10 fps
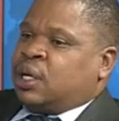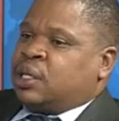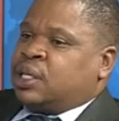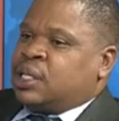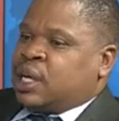
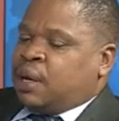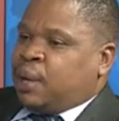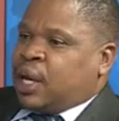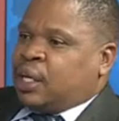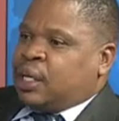central
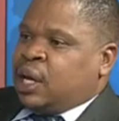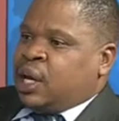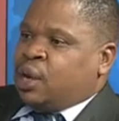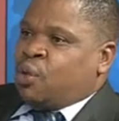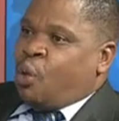bank
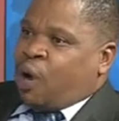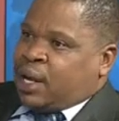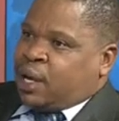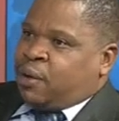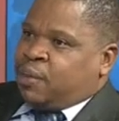
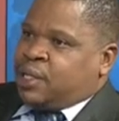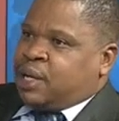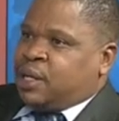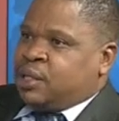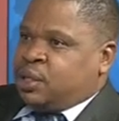require
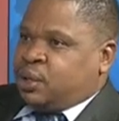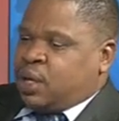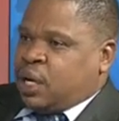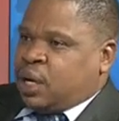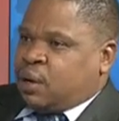
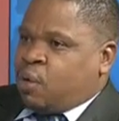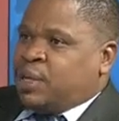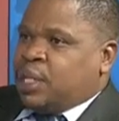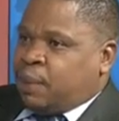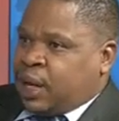
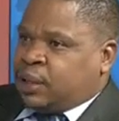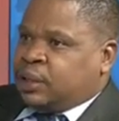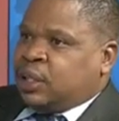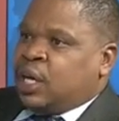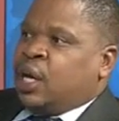commercial banks